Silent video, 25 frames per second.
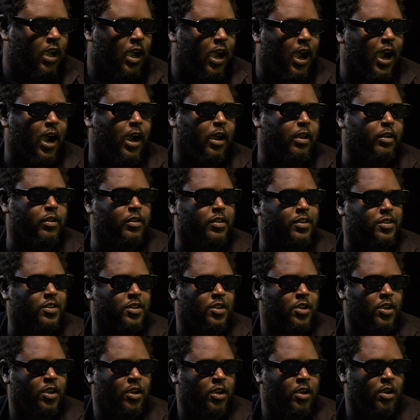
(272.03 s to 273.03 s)

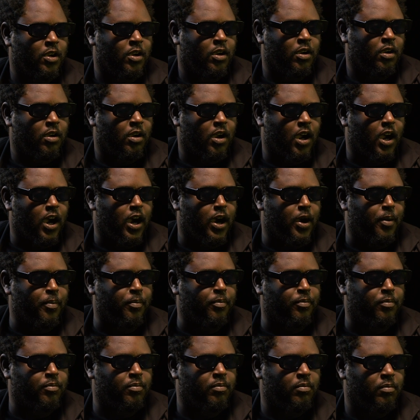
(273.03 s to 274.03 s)
and
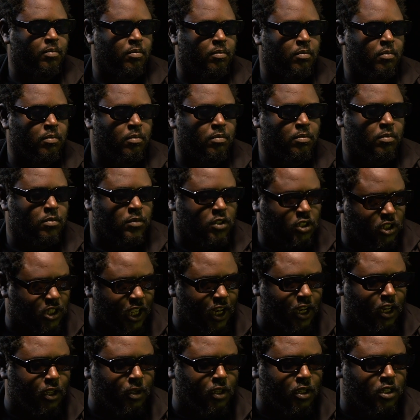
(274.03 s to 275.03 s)
um,
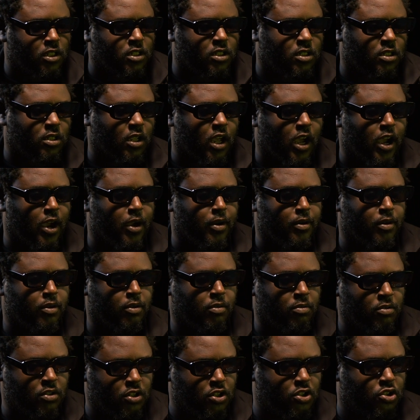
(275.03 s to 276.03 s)
selling it,
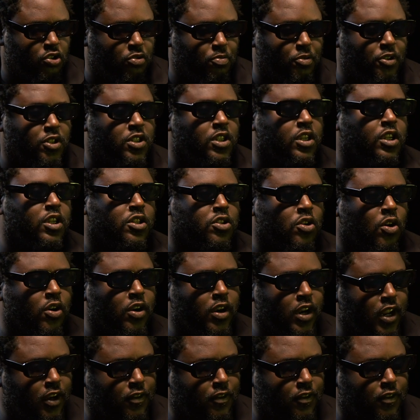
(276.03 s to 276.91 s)
and distributing it on